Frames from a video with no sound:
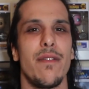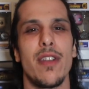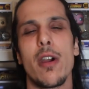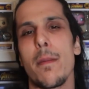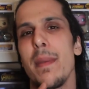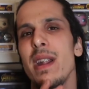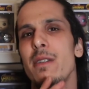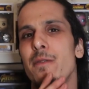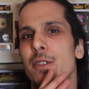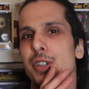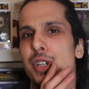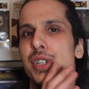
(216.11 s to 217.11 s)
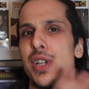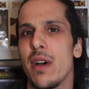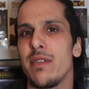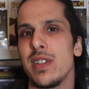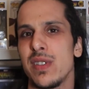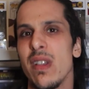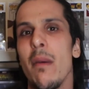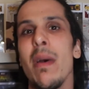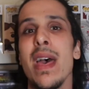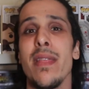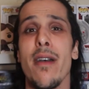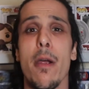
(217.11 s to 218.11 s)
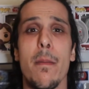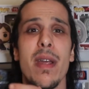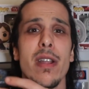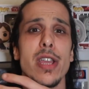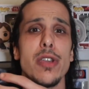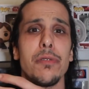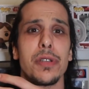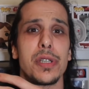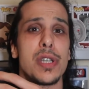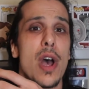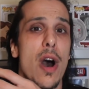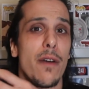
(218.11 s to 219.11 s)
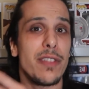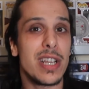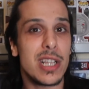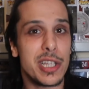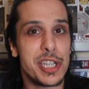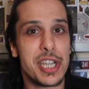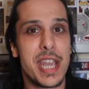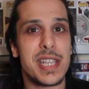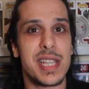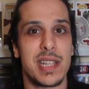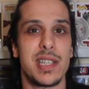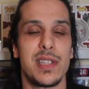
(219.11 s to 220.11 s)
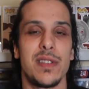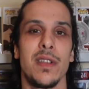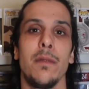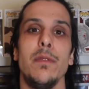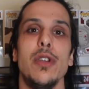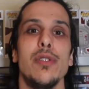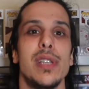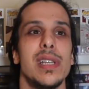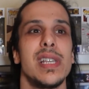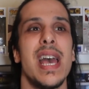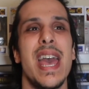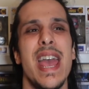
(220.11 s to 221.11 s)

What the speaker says: There are better versions of this film, there are better uses of the cliches that this film uses,